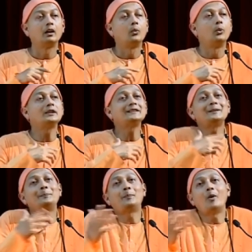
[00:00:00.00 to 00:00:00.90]
What is
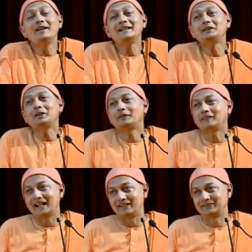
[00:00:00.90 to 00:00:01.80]
the point of
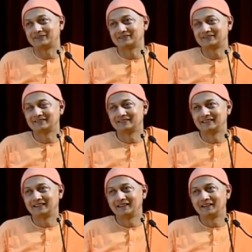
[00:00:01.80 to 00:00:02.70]
life?
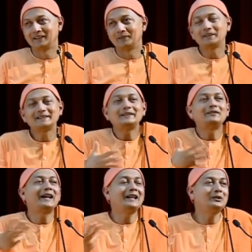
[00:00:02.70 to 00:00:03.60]
What is the
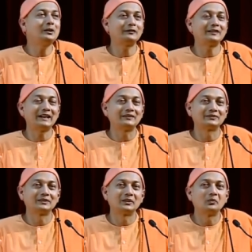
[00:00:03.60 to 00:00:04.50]
value of life?
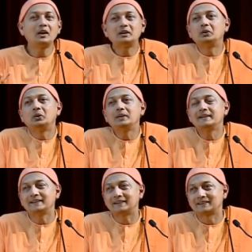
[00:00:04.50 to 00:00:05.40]
What good
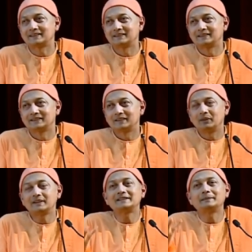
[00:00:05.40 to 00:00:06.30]
is it?
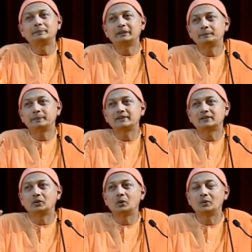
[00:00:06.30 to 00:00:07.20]
What is the purpose,
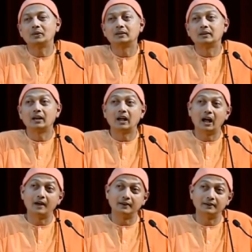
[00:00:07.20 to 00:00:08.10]
goal?
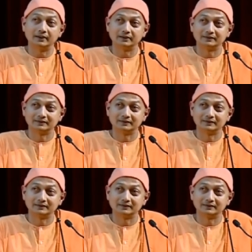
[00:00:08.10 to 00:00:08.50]
Ananda.